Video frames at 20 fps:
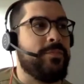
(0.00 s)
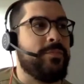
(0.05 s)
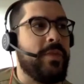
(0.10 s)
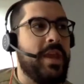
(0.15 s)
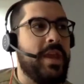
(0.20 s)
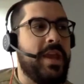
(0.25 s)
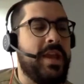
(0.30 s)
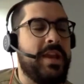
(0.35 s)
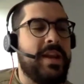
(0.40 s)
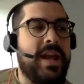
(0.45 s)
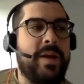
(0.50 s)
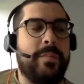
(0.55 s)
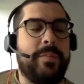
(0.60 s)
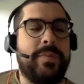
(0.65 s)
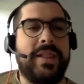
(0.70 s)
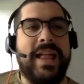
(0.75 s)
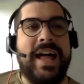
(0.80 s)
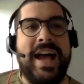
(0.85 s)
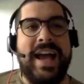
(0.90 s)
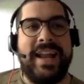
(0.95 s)
And I
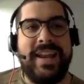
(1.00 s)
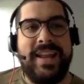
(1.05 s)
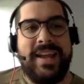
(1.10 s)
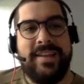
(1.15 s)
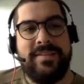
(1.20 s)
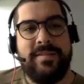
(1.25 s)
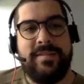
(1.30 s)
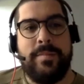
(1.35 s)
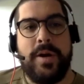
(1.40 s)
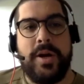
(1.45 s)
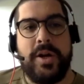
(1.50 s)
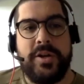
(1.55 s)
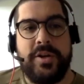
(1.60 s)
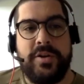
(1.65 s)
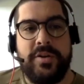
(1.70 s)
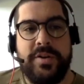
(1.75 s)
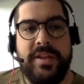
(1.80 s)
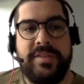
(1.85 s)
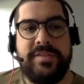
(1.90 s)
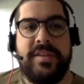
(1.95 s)
applied as a
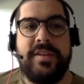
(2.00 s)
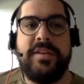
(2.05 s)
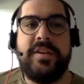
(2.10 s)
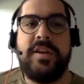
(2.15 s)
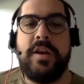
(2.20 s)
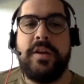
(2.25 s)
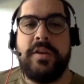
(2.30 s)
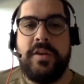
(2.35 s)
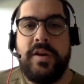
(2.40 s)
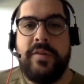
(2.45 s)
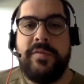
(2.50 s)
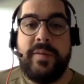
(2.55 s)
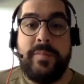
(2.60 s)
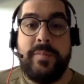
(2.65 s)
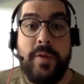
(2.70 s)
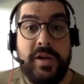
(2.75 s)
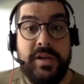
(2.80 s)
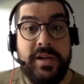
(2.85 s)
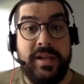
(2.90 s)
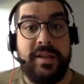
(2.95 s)
marketer, and they said, you don't have any
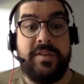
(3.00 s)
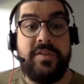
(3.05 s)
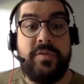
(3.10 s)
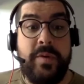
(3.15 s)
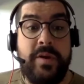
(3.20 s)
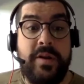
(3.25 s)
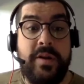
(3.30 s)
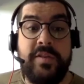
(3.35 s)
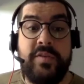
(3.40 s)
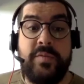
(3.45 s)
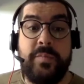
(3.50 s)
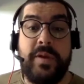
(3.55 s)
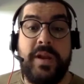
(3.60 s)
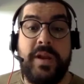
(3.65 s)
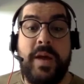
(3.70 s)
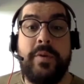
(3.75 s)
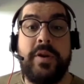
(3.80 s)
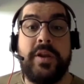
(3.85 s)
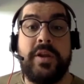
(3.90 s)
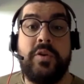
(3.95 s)
marketing experience, but
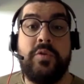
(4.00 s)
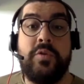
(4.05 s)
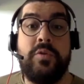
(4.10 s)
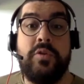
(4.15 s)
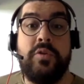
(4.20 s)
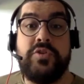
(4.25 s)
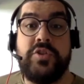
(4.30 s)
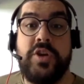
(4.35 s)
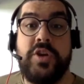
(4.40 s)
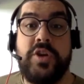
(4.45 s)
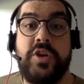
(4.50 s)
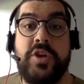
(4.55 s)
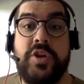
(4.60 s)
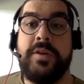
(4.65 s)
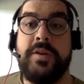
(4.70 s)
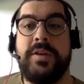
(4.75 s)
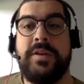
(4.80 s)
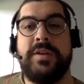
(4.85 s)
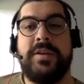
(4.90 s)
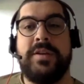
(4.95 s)
how about a guru job?
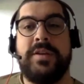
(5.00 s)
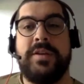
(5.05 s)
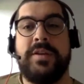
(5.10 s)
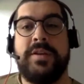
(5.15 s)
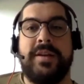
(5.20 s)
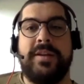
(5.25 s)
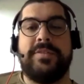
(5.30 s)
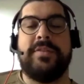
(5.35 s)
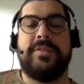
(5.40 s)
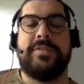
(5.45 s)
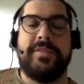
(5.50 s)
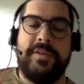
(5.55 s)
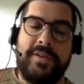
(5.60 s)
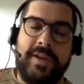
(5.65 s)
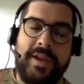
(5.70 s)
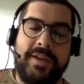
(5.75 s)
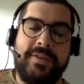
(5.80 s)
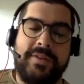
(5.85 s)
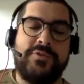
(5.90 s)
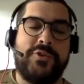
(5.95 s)
And so I said,
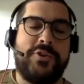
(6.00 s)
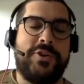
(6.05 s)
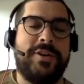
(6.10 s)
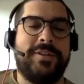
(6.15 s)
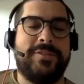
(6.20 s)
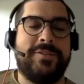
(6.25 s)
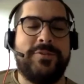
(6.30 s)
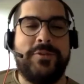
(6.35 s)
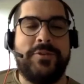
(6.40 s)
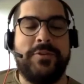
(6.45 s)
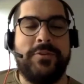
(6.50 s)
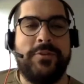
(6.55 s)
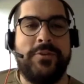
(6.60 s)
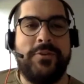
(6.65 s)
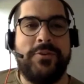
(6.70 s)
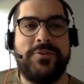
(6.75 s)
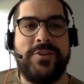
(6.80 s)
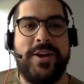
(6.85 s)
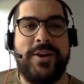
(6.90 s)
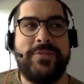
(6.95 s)
okay, sure, I'll do a
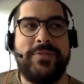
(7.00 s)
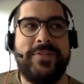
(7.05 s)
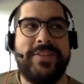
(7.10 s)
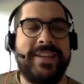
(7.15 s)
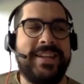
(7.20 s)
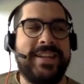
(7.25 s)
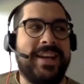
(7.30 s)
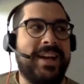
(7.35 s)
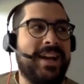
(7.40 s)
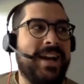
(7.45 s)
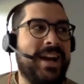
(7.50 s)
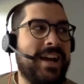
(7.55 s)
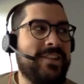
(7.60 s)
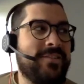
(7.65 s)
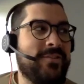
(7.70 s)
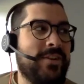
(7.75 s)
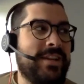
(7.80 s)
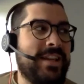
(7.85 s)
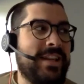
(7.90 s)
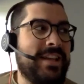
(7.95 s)
guru job. And
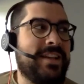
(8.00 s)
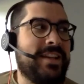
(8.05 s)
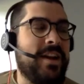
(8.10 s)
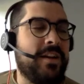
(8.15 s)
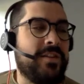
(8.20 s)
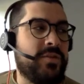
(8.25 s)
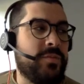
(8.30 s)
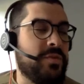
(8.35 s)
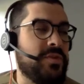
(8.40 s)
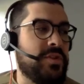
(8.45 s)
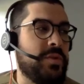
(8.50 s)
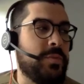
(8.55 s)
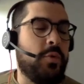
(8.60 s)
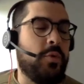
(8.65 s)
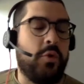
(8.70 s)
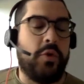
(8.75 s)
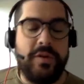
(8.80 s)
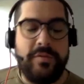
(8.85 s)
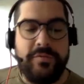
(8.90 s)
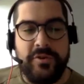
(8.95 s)
so I did customer
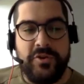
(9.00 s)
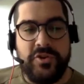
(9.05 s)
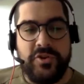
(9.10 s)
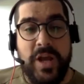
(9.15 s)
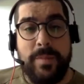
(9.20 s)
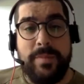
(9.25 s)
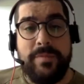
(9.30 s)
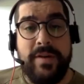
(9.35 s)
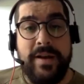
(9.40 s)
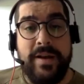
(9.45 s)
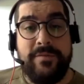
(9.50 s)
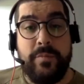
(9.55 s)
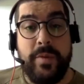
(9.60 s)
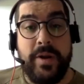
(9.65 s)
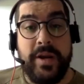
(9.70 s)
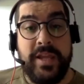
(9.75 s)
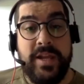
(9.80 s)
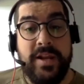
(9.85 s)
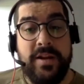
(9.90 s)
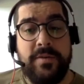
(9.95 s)
support for Shopify for
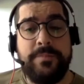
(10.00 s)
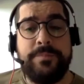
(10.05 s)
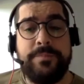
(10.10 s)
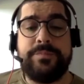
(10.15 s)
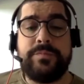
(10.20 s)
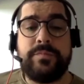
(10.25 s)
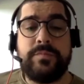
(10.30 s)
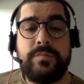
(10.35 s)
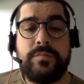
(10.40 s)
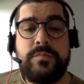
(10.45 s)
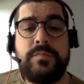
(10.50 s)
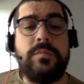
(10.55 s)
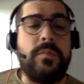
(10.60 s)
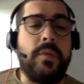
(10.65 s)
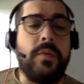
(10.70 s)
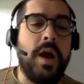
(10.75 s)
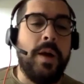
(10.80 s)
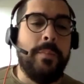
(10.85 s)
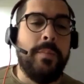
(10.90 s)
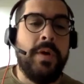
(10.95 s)
about a year,
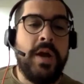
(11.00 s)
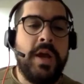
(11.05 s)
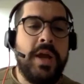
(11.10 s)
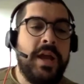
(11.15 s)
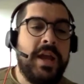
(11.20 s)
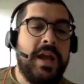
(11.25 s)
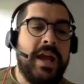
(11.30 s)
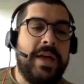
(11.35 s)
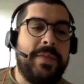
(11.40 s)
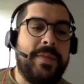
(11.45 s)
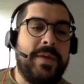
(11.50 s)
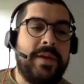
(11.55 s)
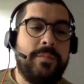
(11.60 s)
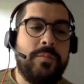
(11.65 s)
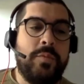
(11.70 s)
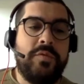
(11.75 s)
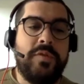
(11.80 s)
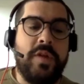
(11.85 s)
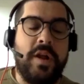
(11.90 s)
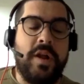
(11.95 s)
and then
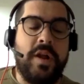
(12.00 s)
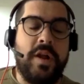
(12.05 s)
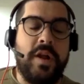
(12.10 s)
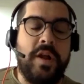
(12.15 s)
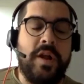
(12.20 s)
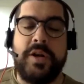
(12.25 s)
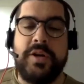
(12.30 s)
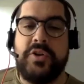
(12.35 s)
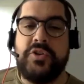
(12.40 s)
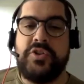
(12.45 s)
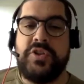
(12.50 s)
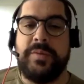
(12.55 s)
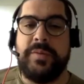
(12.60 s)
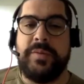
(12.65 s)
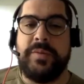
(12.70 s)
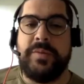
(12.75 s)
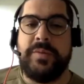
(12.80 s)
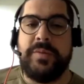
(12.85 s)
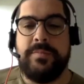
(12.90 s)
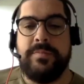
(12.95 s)
moved on to the
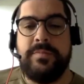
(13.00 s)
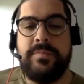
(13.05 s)
partnerships team